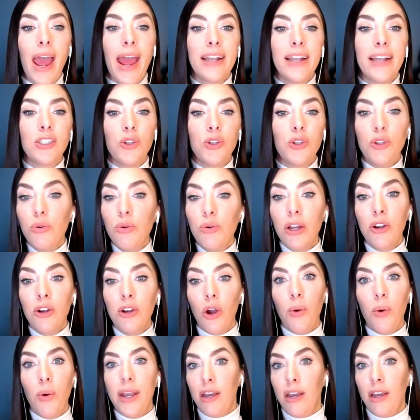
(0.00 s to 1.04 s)
And so you can
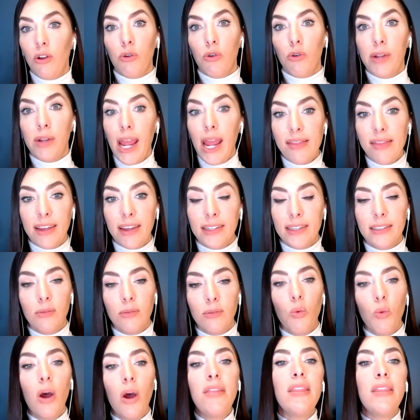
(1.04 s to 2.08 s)
go in and create this.
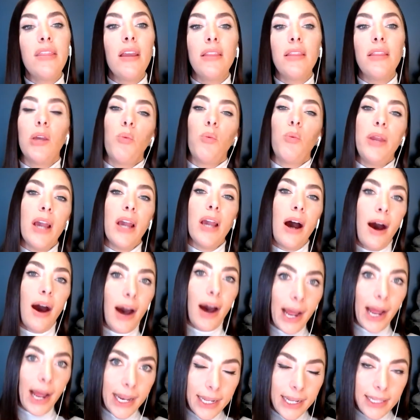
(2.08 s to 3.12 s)
One thing that we
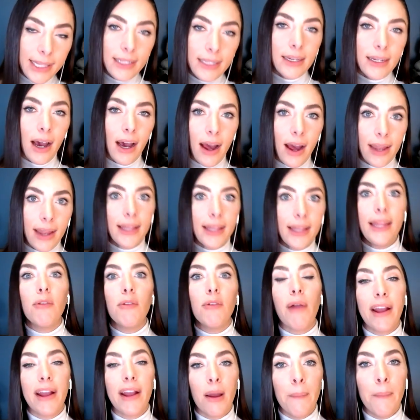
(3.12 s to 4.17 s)
highly, highly
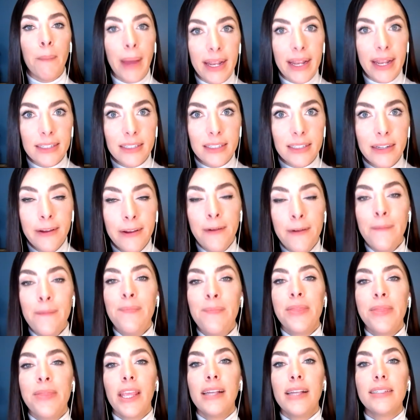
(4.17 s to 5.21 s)
recommend
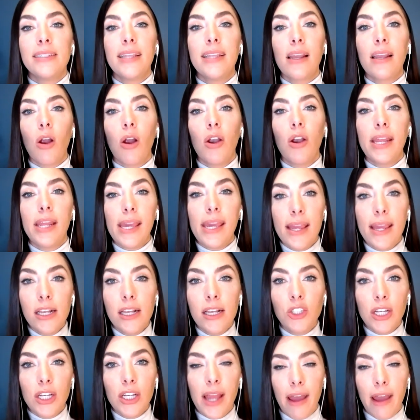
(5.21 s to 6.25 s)
is that on
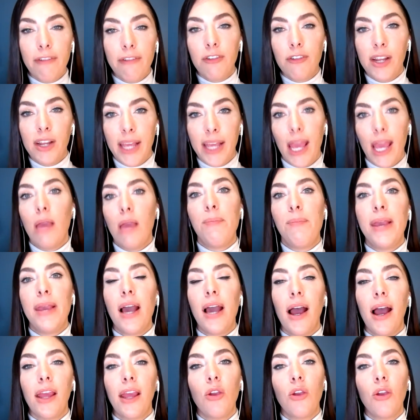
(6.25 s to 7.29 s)
each and every K P
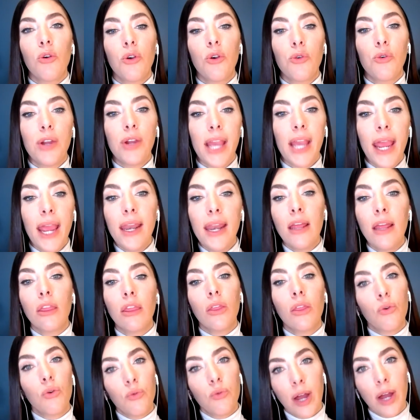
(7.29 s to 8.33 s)
I, you're creating
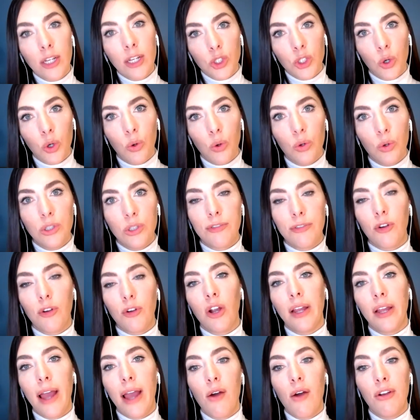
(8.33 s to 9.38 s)
thresholds for
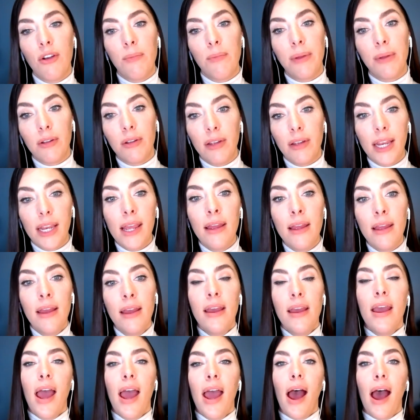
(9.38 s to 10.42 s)
accountability
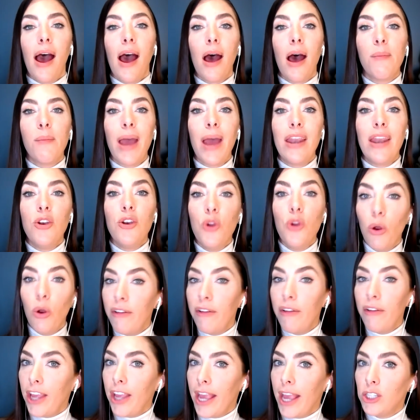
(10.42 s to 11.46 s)
um, and
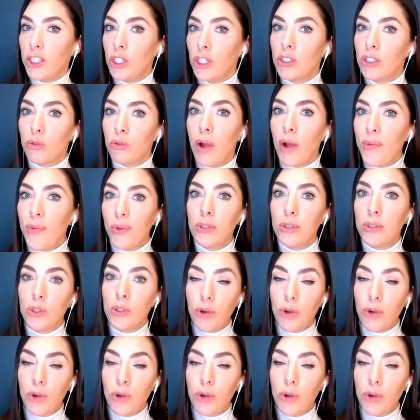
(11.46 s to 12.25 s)
notifications around those